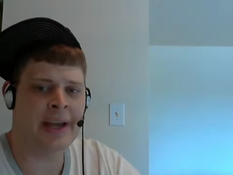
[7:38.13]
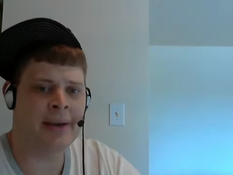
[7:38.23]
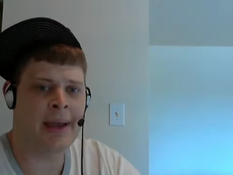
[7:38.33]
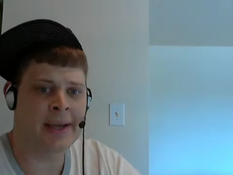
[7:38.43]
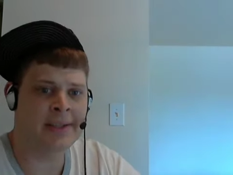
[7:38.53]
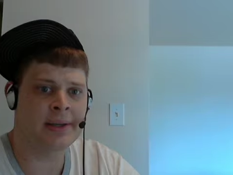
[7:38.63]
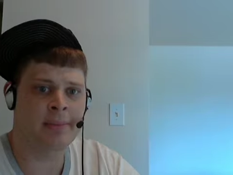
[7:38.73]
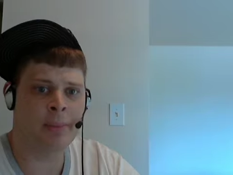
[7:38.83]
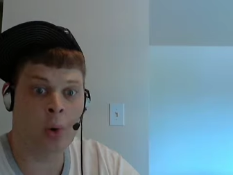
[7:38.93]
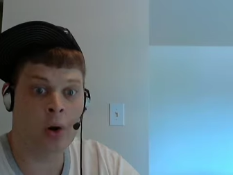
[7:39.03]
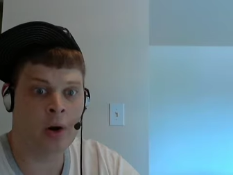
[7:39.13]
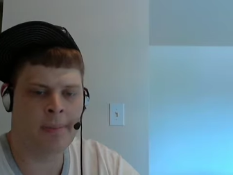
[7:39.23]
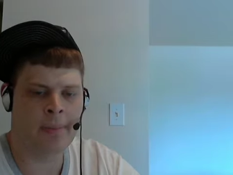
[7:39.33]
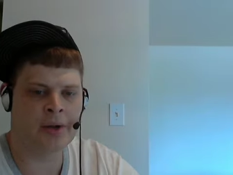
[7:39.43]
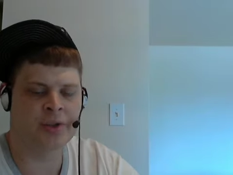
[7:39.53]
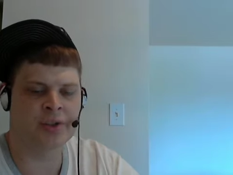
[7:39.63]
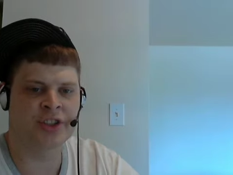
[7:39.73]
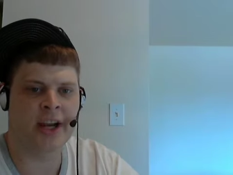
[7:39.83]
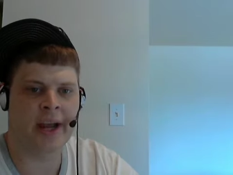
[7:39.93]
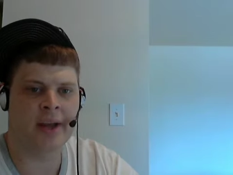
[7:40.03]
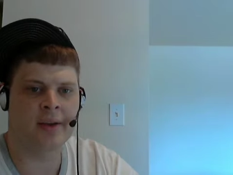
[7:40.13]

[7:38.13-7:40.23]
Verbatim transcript: and makes it more of a puncher's chance.